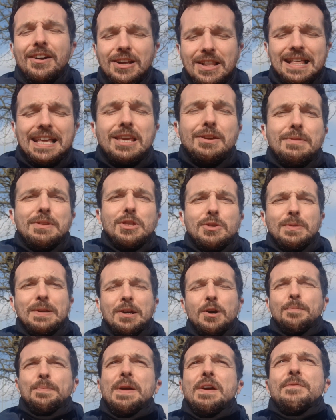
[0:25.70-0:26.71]
going to let you into a
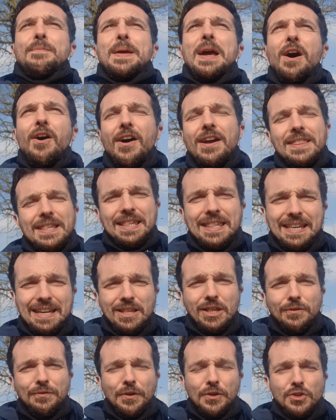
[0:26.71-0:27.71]
little bit of behind the
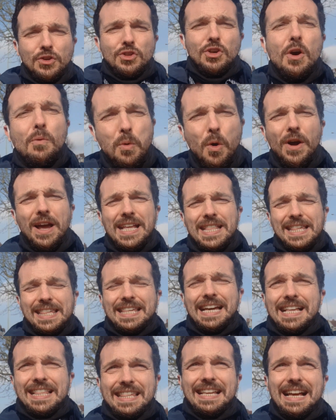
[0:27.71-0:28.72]
scenes footage of what
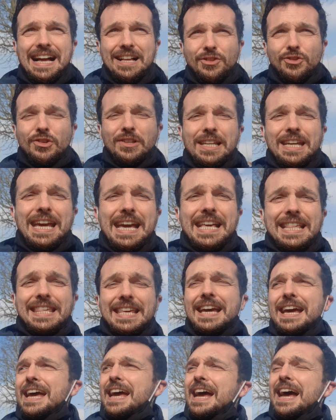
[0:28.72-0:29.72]
Incensed actually is.
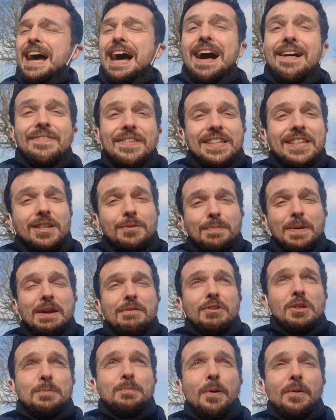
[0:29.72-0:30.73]
And this is me
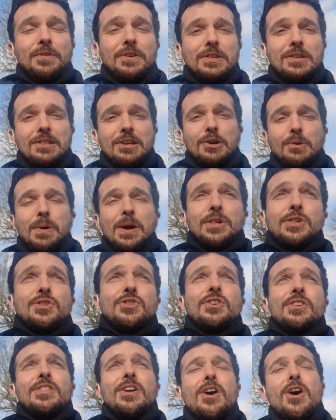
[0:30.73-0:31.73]
responding to the
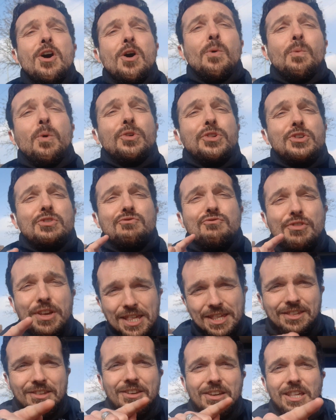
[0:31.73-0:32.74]
question, what's the
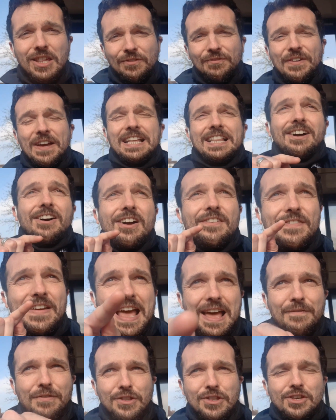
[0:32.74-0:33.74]
riskiest thing that
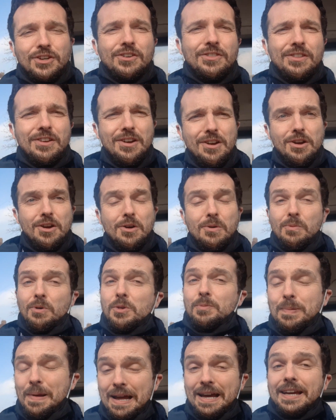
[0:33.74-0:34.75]
I've ever done
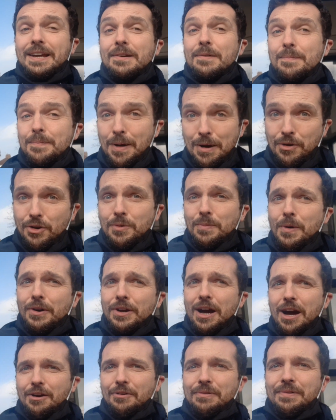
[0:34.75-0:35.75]
whilst playing Pokemon
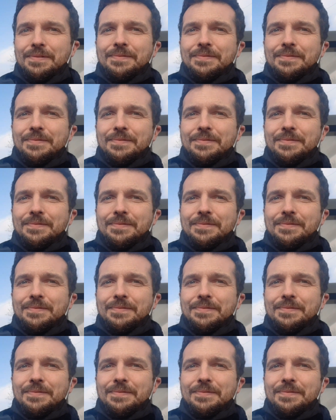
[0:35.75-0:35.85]
Go?